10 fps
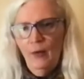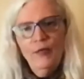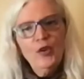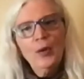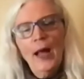
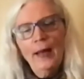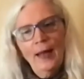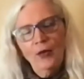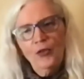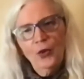If you're not,
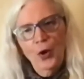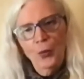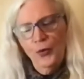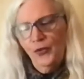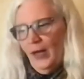let us know.
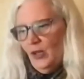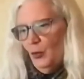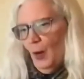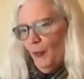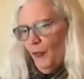We'll sign
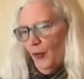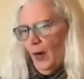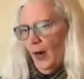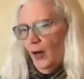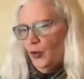you up for
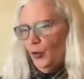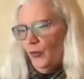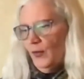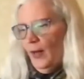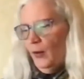our
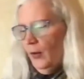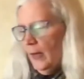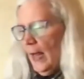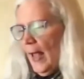newsletter.